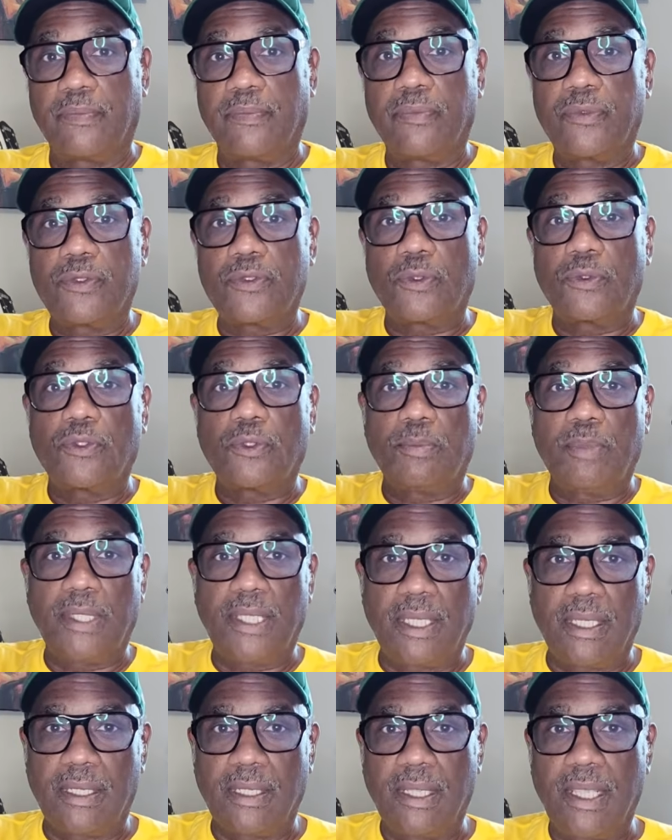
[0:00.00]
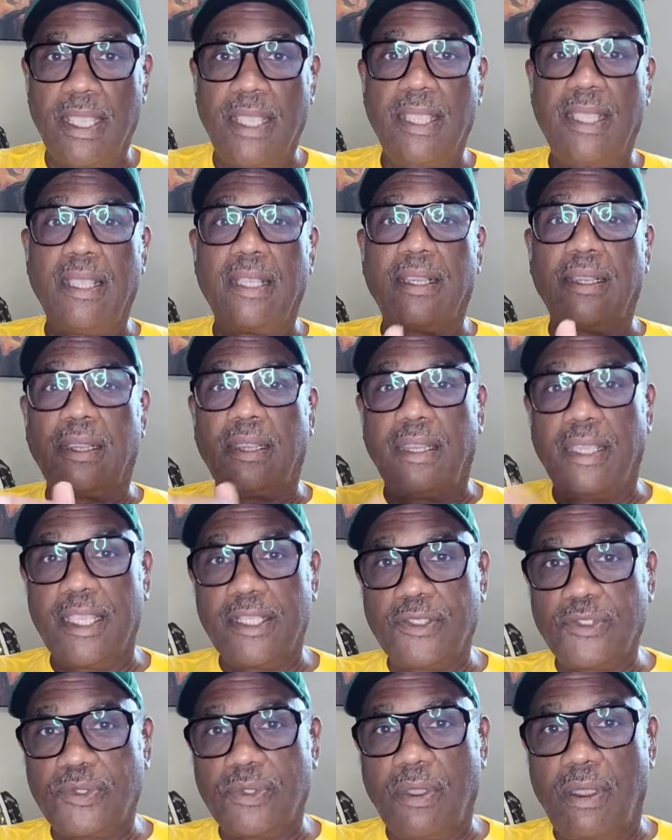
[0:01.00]
So to begin, let's
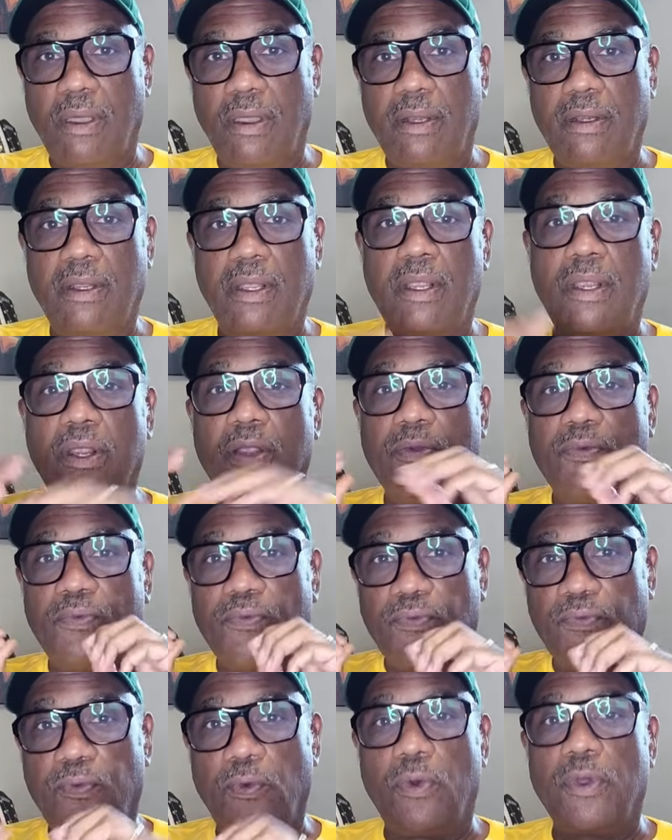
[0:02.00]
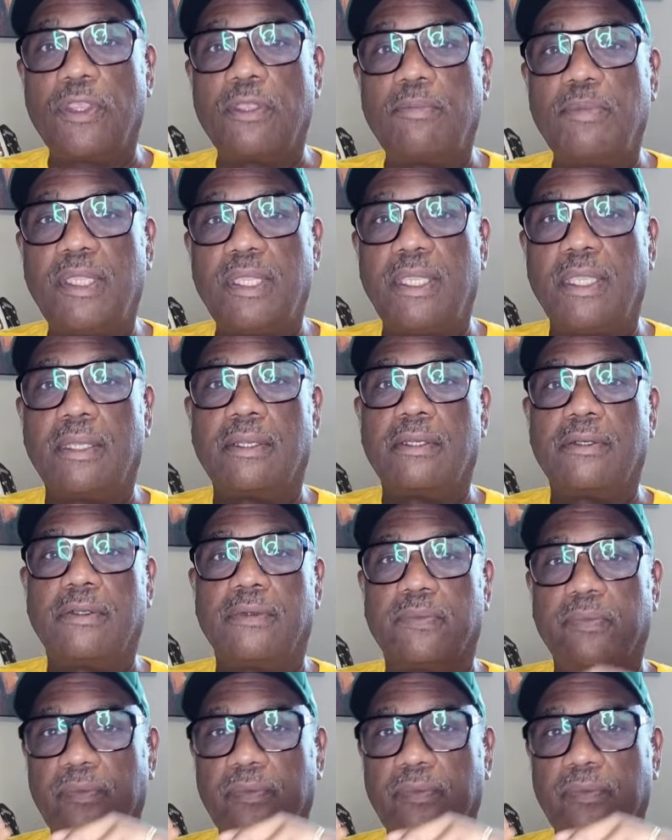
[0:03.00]
start for the beginner,